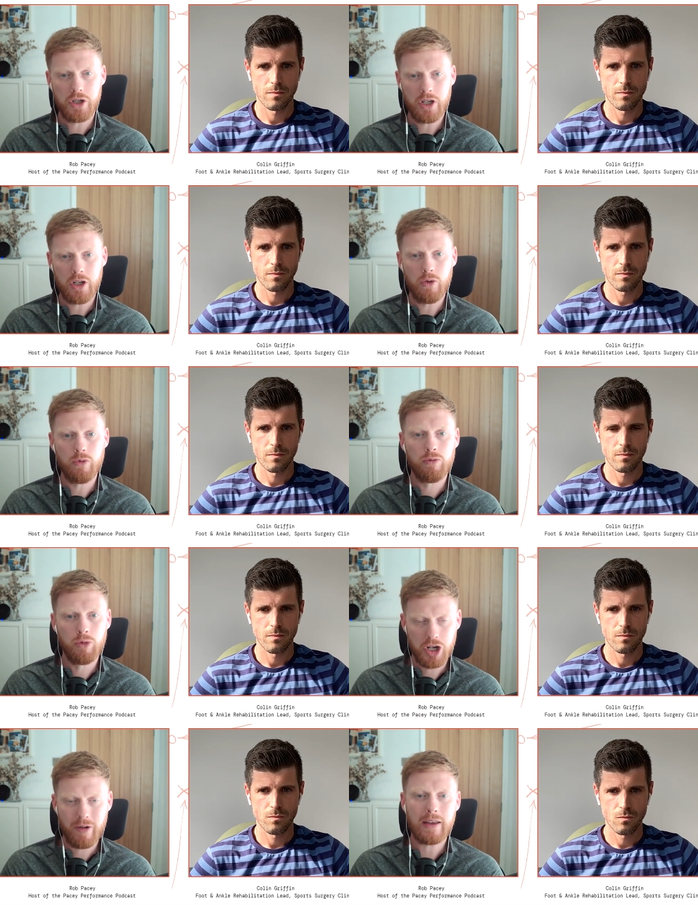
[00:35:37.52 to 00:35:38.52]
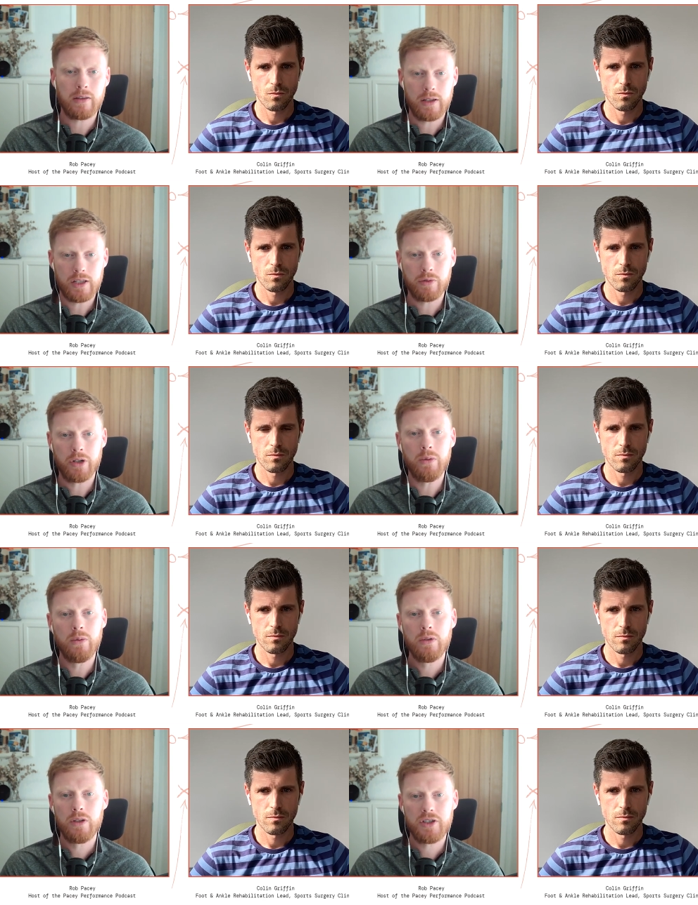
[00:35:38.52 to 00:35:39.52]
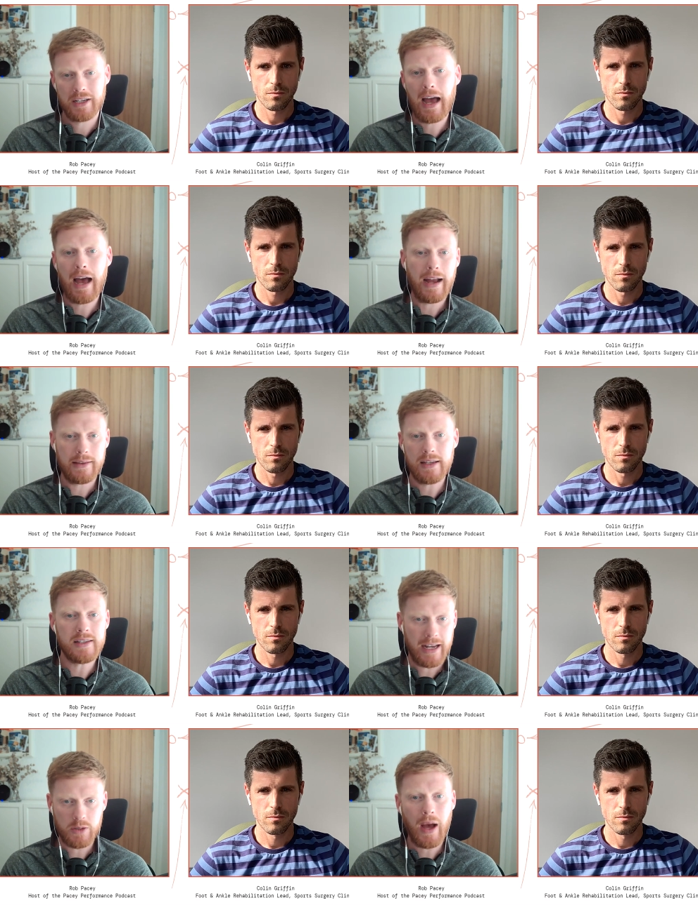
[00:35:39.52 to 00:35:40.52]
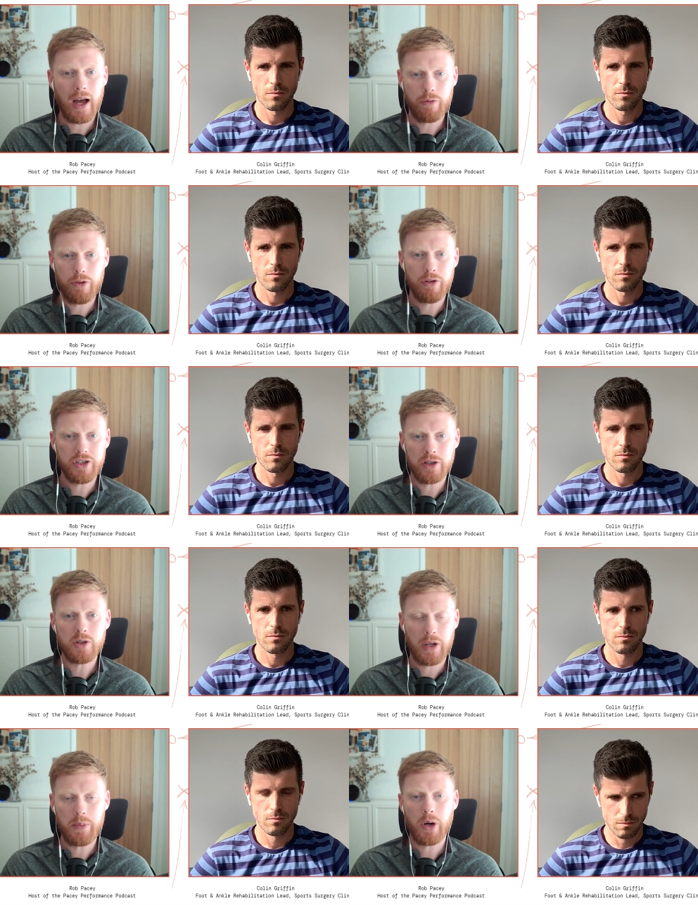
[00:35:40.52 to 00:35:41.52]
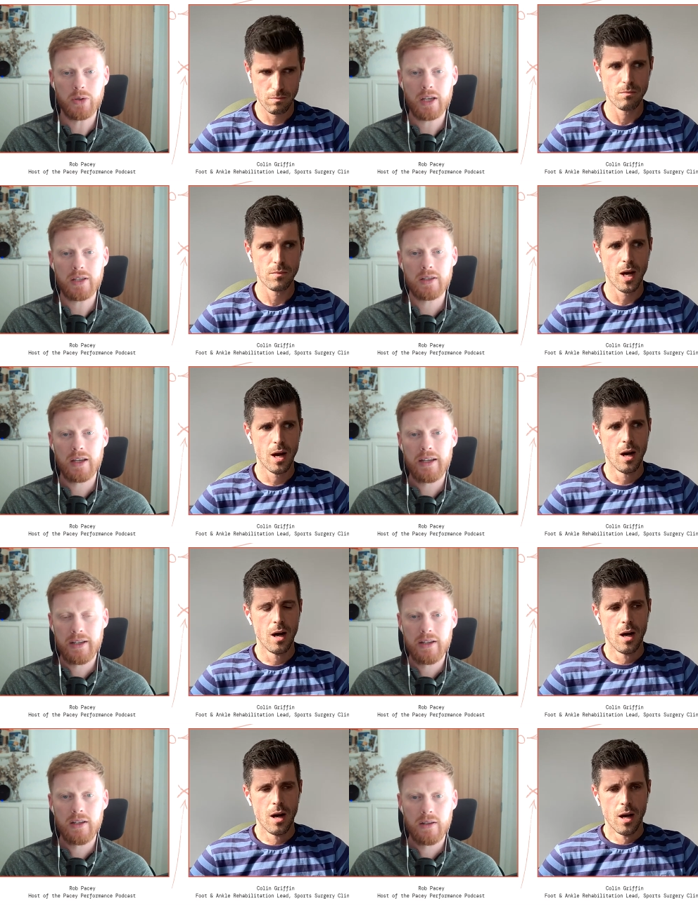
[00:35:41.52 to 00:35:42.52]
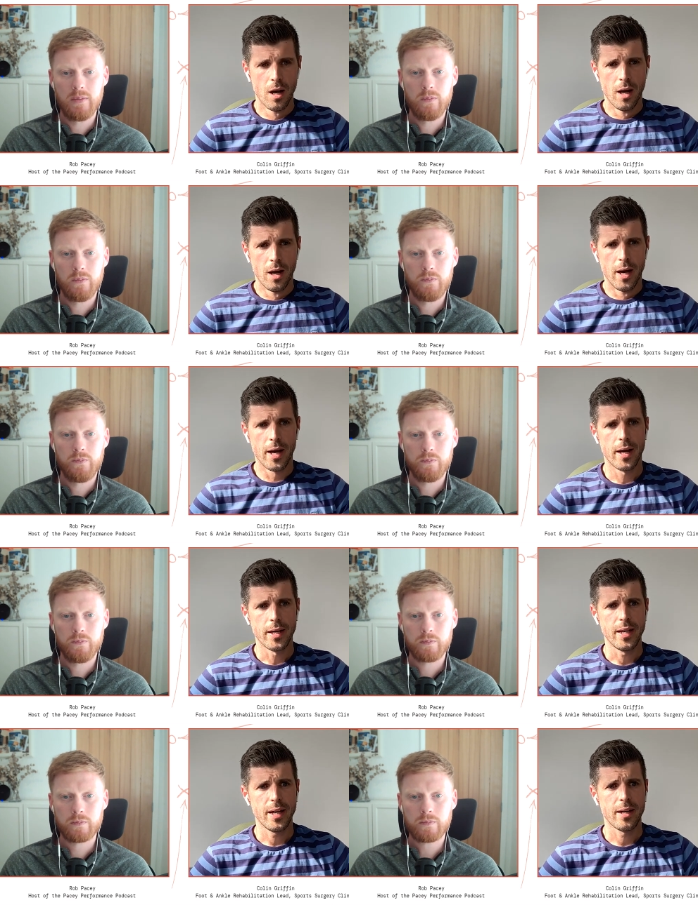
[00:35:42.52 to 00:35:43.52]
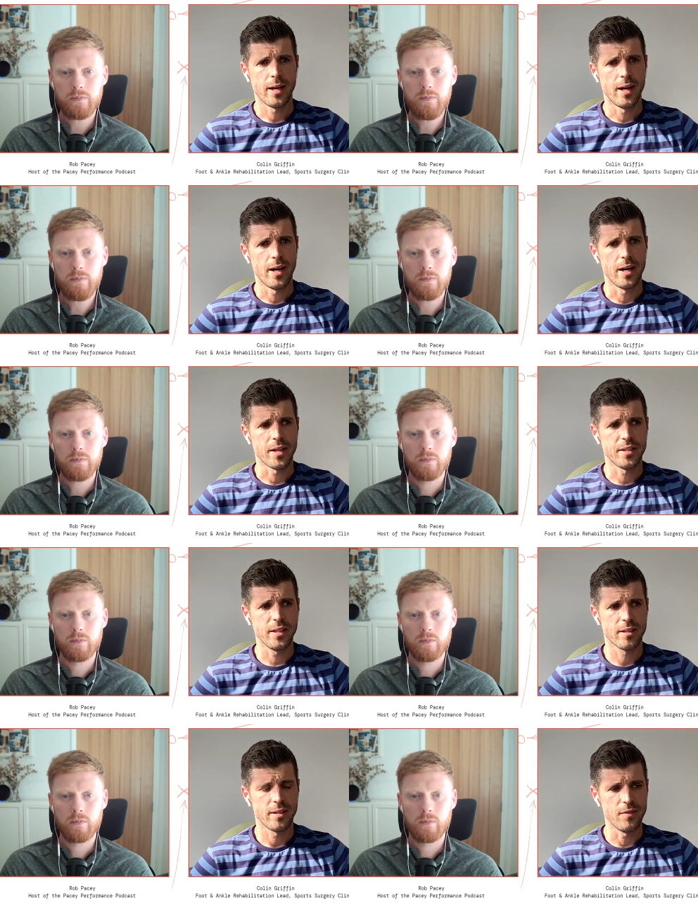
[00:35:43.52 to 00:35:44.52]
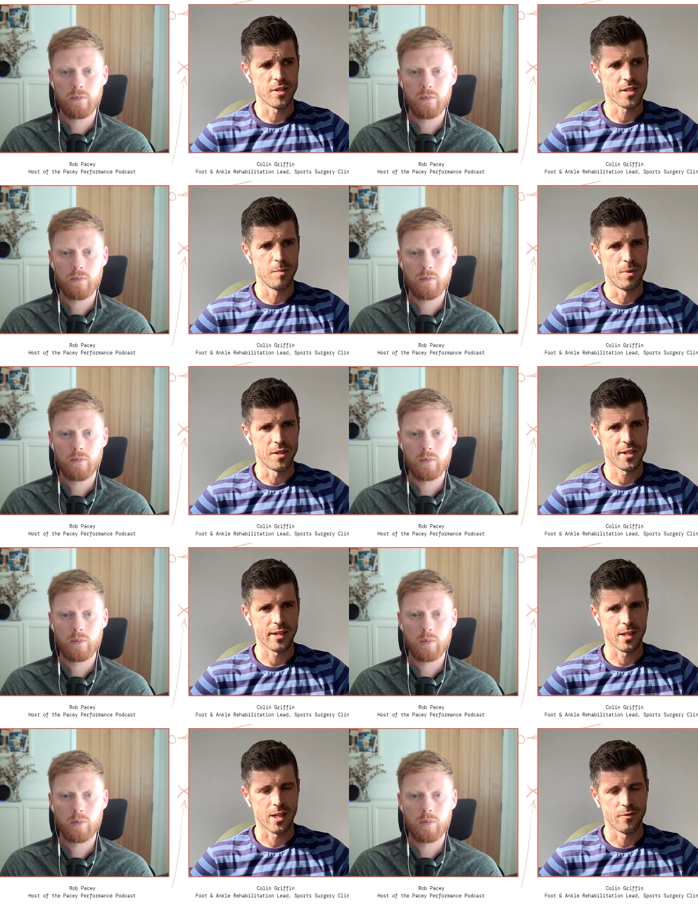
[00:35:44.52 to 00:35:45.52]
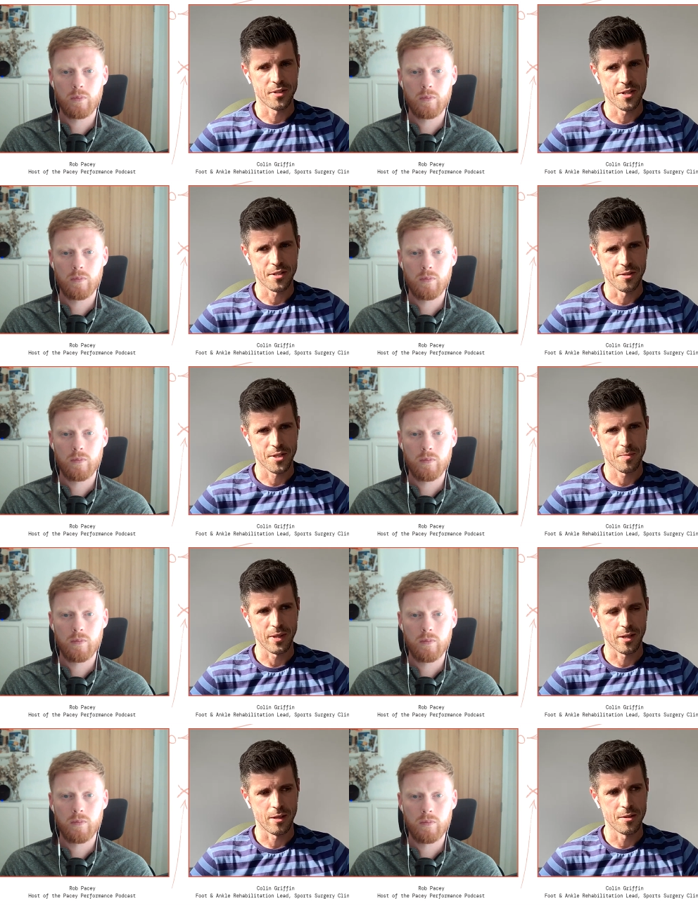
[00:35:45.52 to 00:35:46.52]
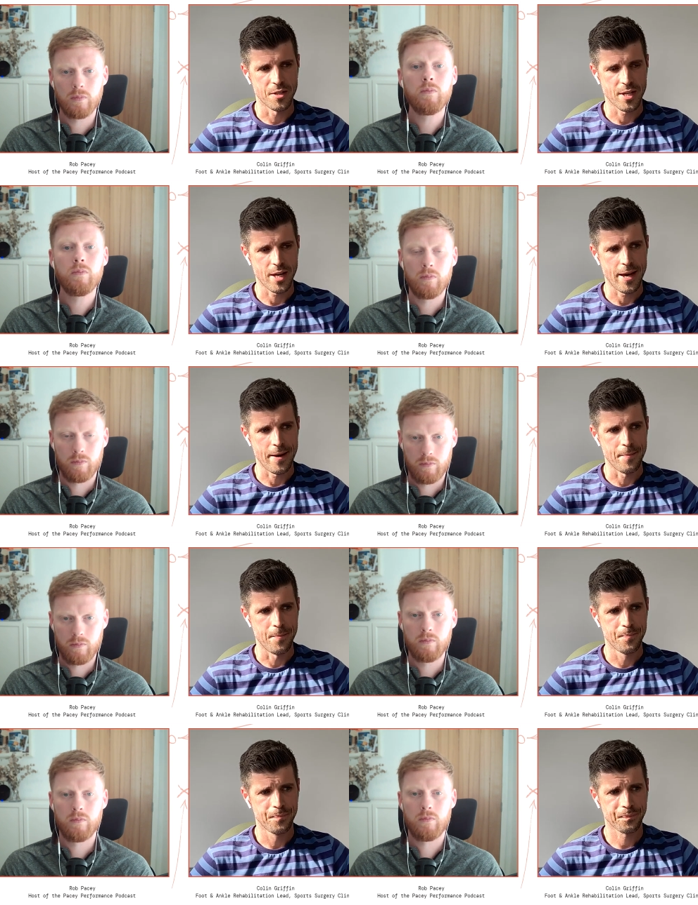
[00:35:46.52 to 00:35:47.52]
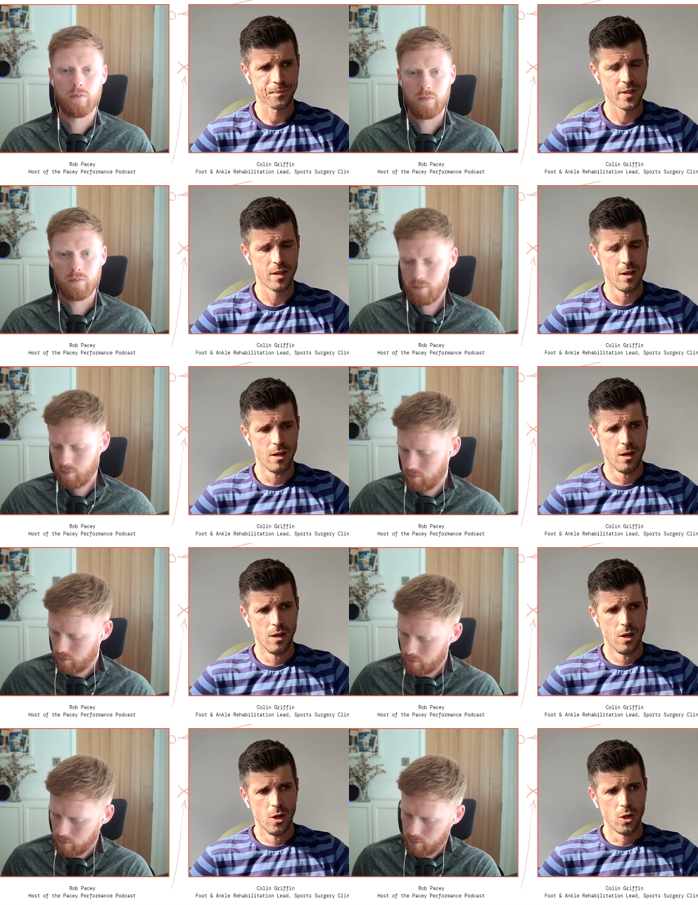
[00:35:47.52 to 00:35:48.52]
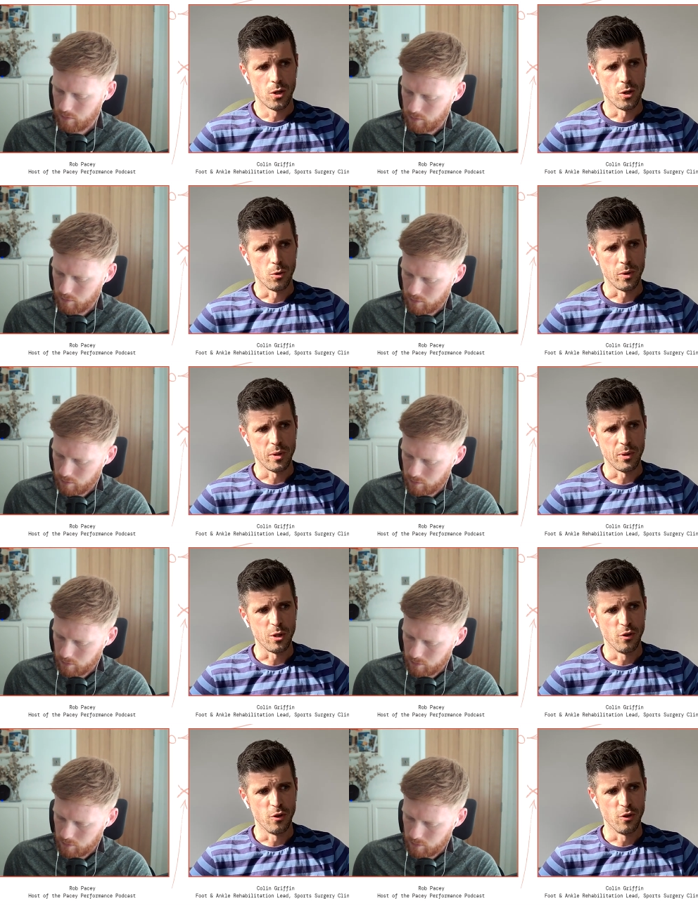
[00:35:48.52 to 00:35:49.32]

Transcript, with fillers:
Speaker 1: would you run your athletes through to guide this next part of the return to play process?
Speaker 2: Yeah, I, I, think even a simple thing like hop for distance, because um, you know we, we